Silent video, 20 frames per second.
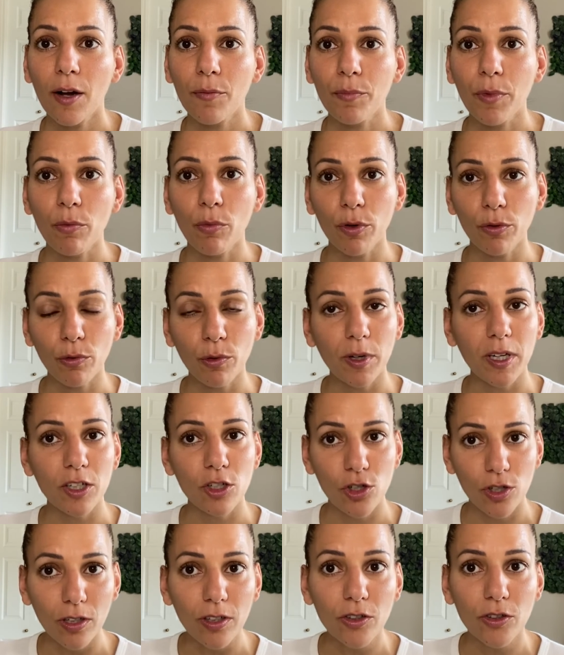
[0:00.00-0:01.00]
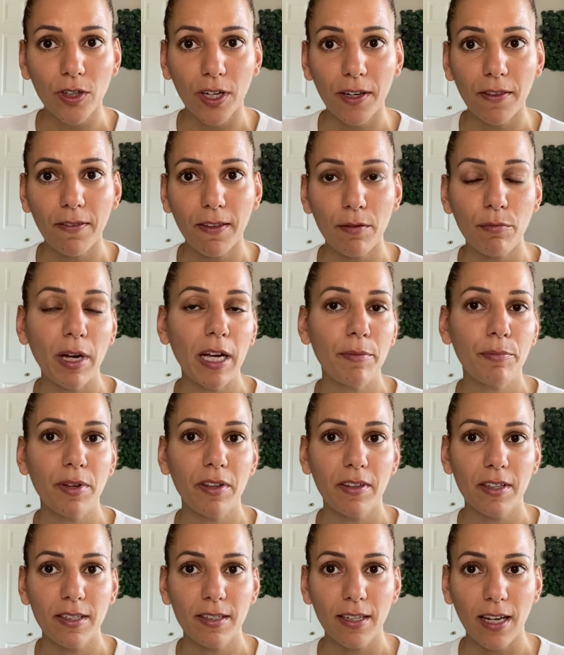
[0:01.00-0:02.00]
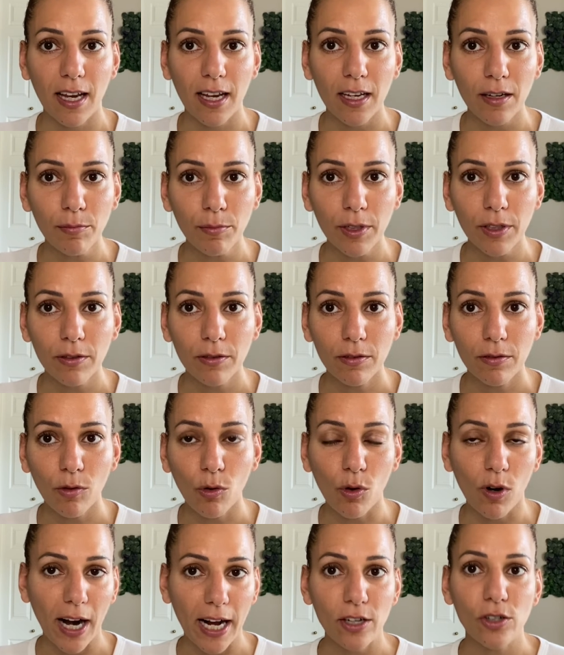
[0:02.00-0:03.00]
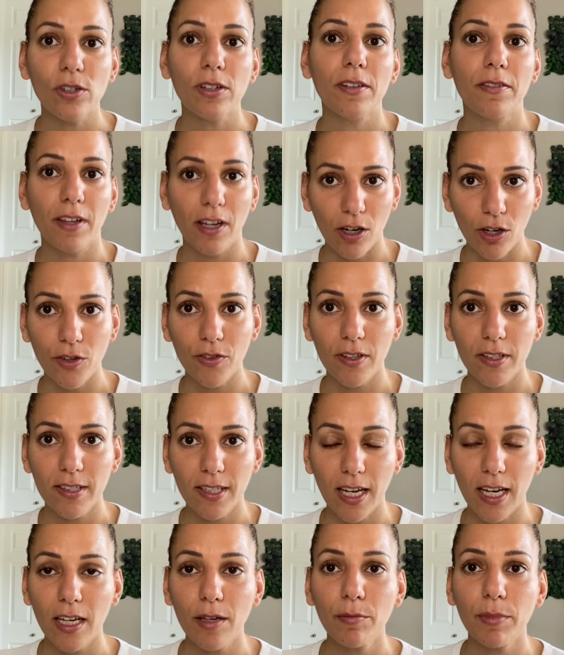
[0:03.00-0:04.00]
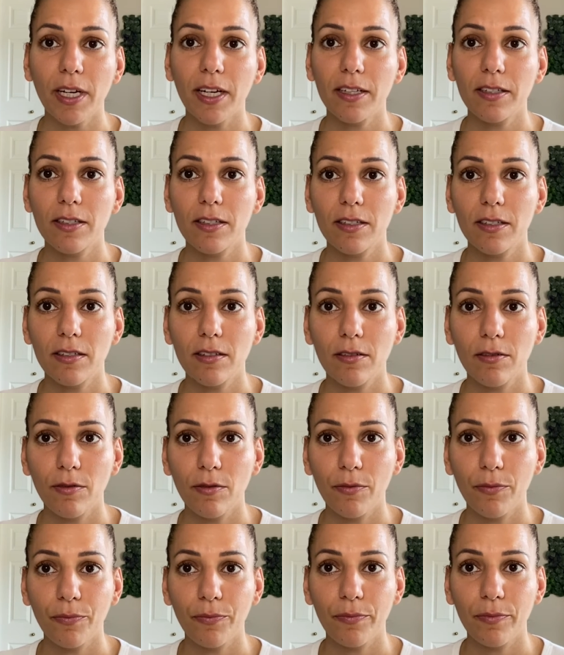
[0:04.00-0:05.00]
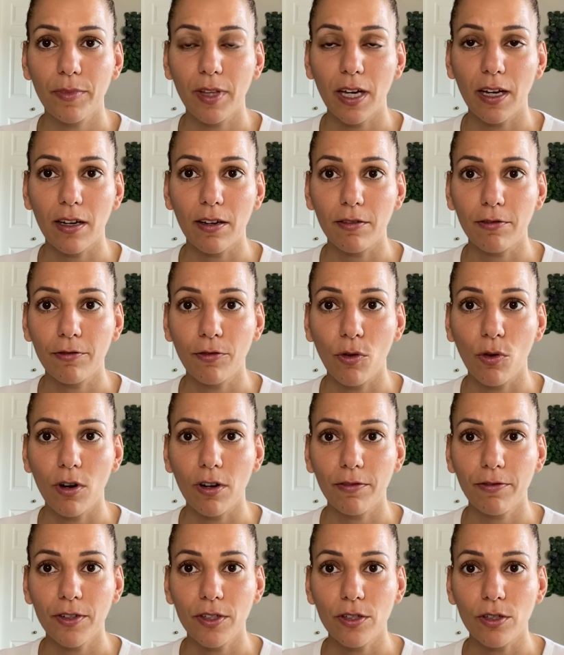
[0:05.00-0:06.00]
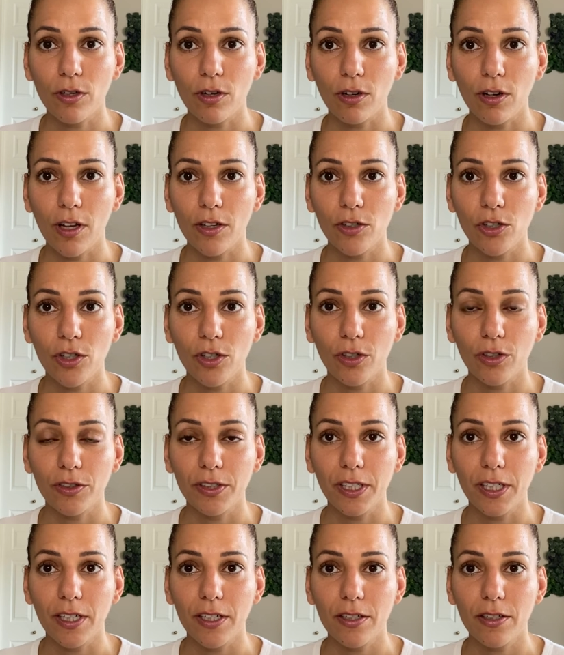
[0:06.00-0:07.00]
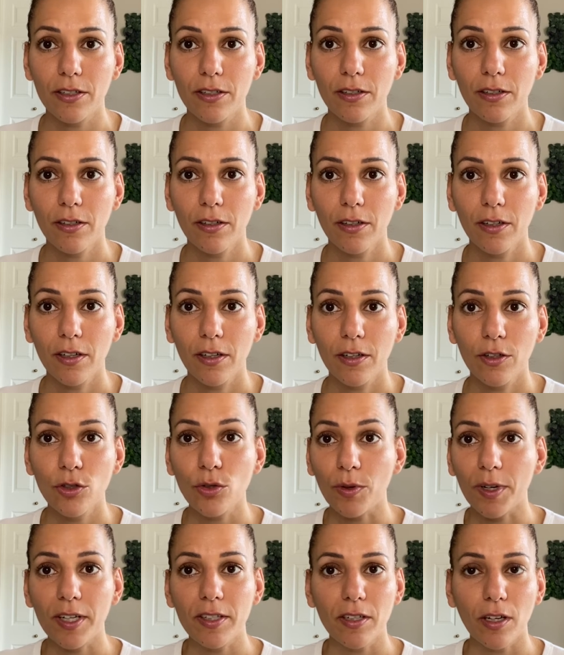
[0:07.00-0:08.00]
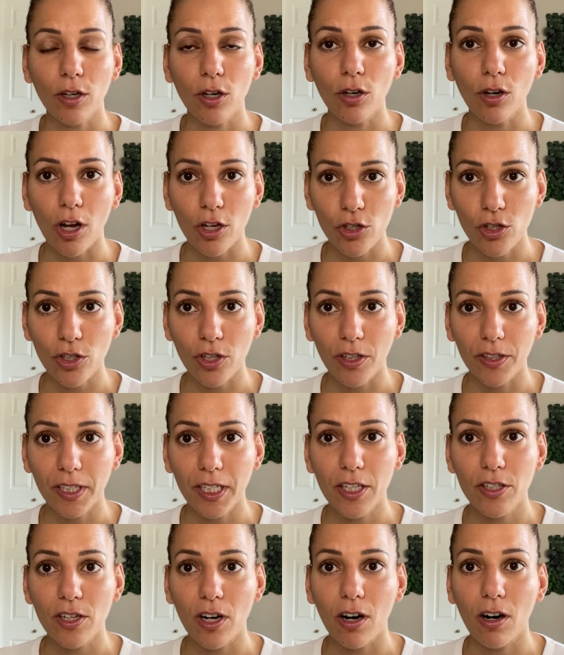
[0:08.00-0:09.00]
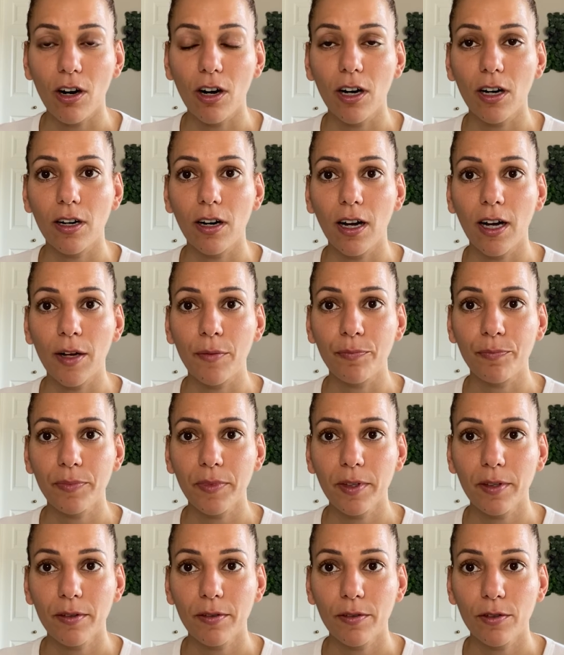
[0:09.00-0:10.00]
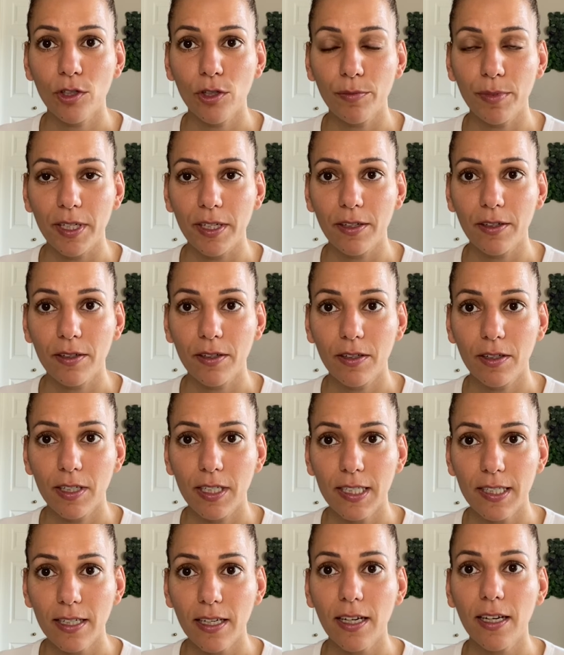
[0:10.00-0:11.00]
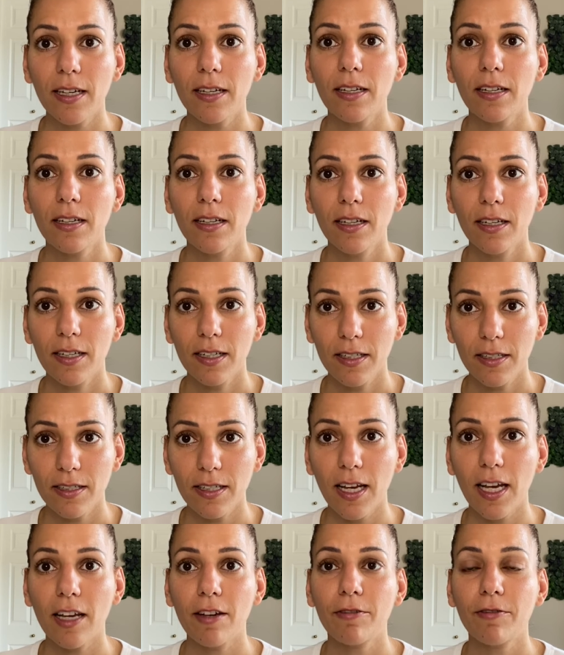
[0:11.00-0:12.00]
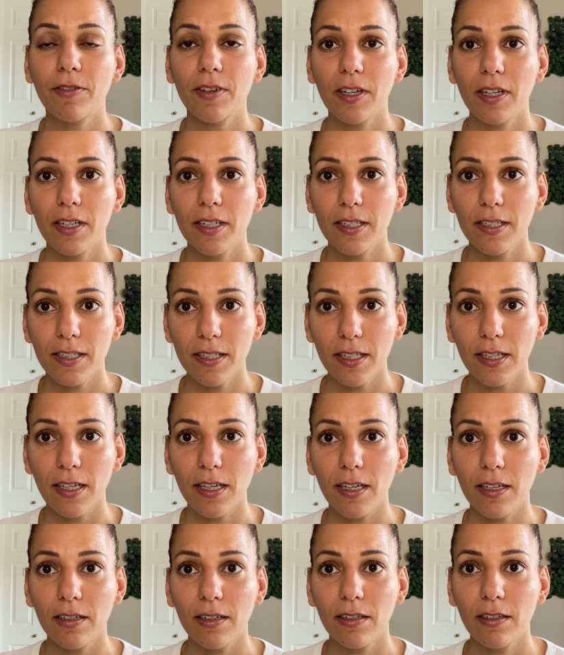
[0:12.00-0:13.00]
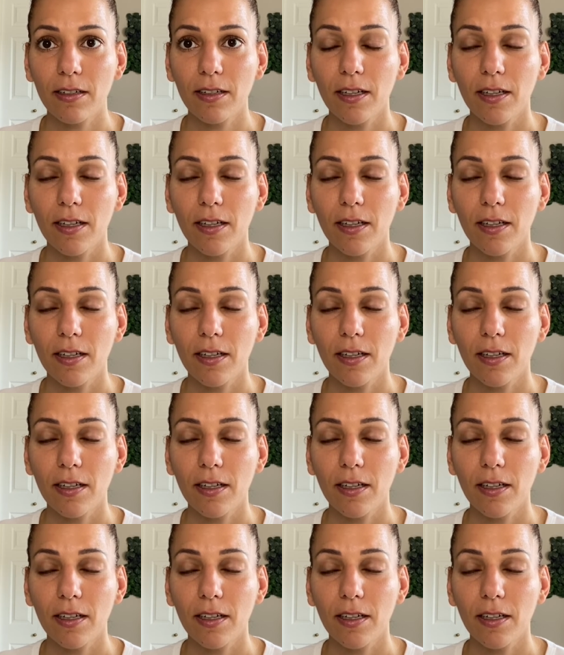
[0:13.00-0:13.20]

When we're children, they might be the same, or actually they are the same. It's the four physiological needs, sorry, psychological needs are to be seen, safe, seen,